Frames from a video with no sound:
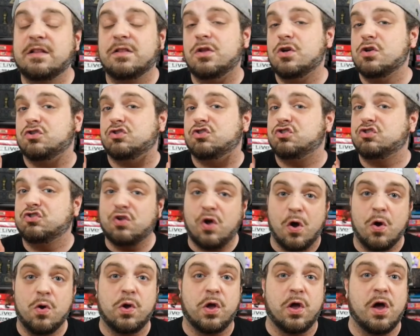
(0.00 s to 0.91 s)
It looked
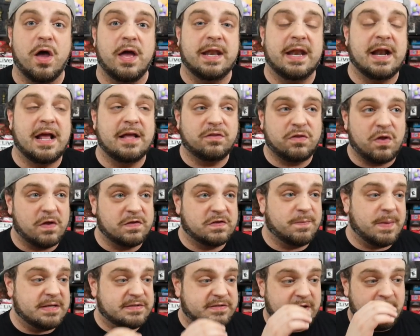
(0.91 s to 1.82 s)
so good. And I
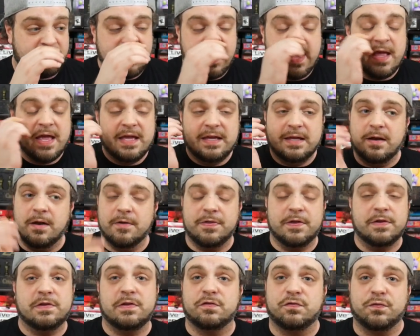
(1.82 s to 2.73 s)
thought to myself, you
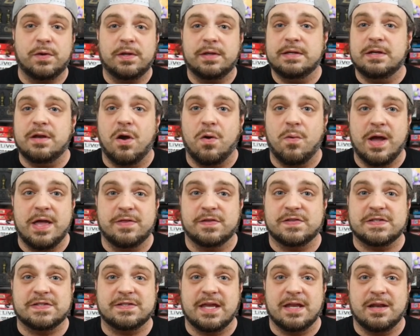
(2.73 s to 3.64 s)
know, there's really no way
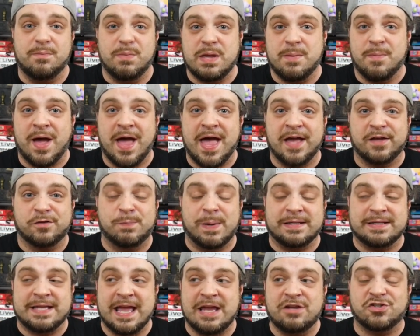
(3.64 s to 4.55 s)
this is going to meet my
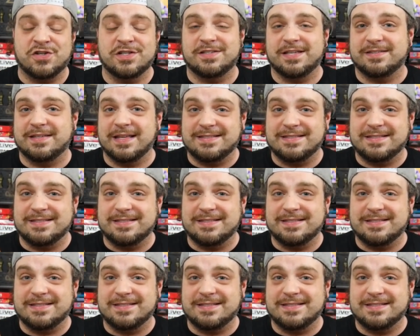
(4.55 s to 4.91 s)
expectations.